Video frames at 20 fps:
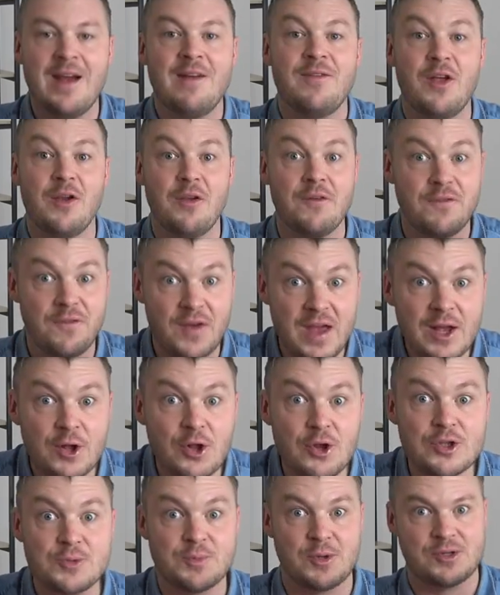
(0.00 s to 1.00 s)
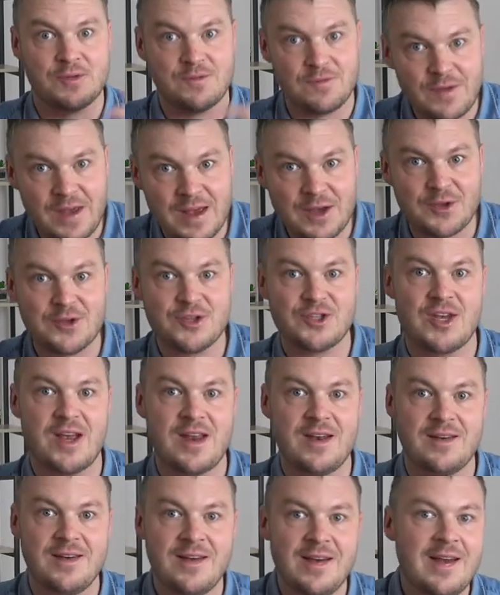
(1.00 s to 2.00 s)
They love vehicles, put some vehicles
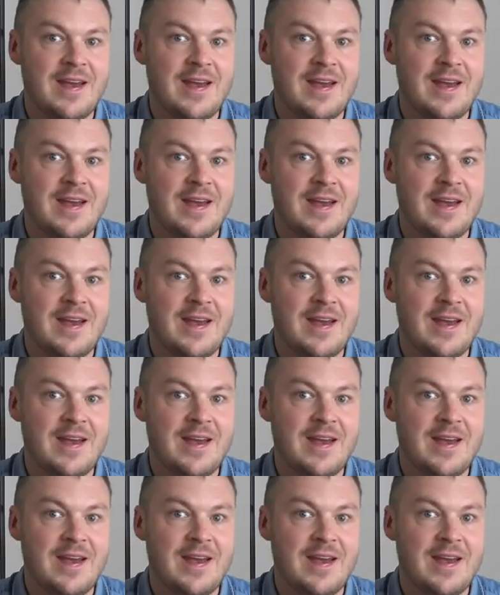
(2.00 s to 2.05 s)
in.